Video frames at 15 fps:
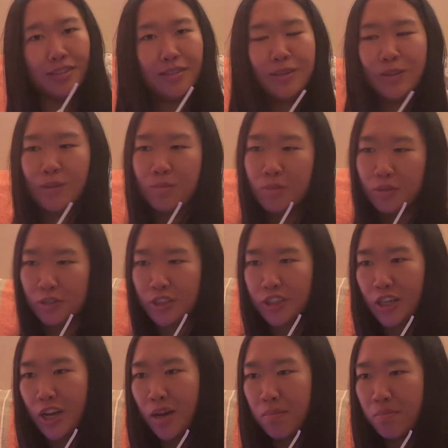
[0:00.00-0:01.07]
herbal
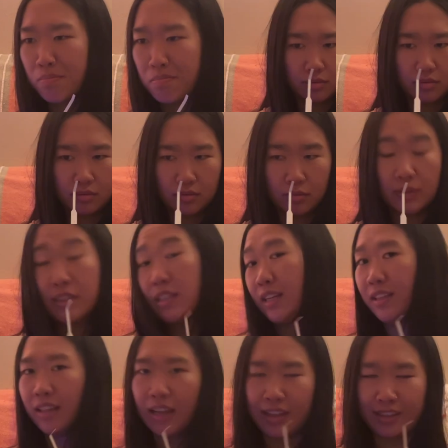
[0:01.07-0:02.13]
shop, which I
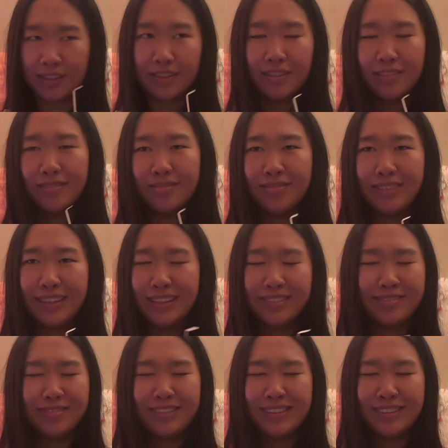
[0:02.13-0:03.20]
like. It
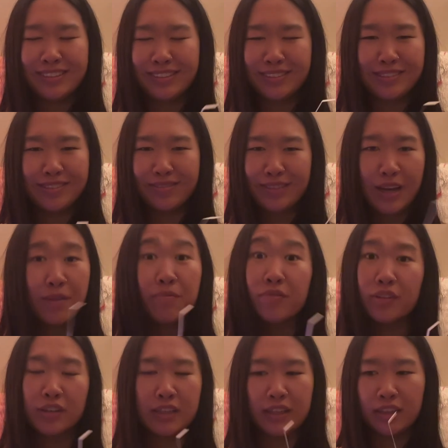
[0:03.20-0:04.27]
is
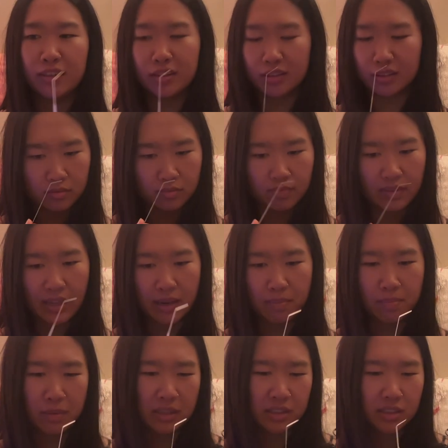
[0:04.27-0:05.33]
comforting
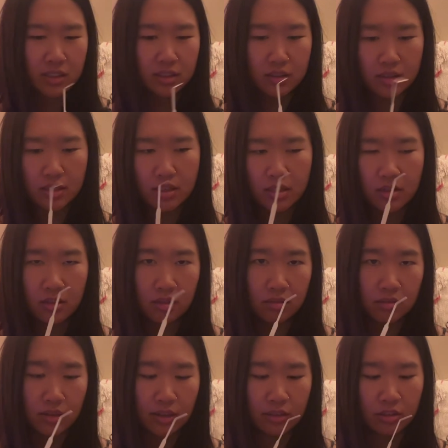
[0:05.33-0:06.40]
and musty
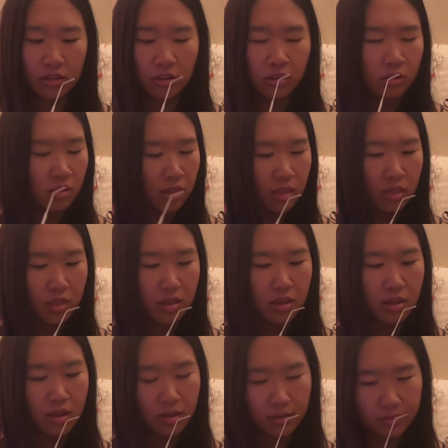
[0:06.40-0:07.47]
and earthy.
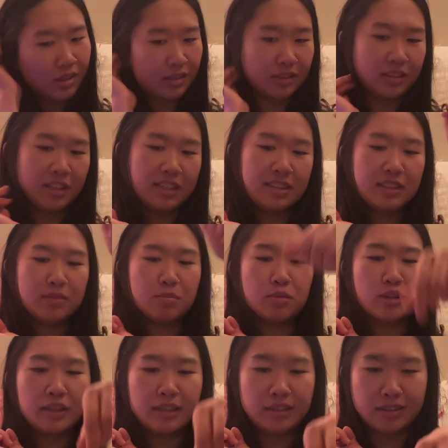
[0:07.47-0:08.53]
Let's
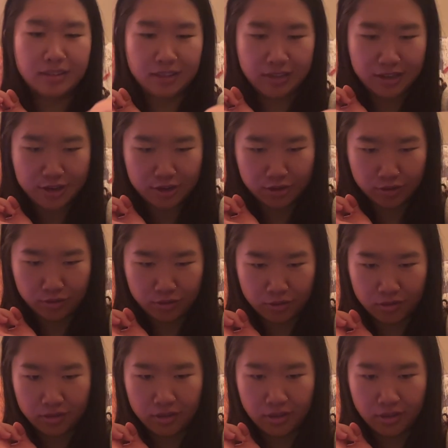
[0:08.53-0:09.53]
bring in the indole.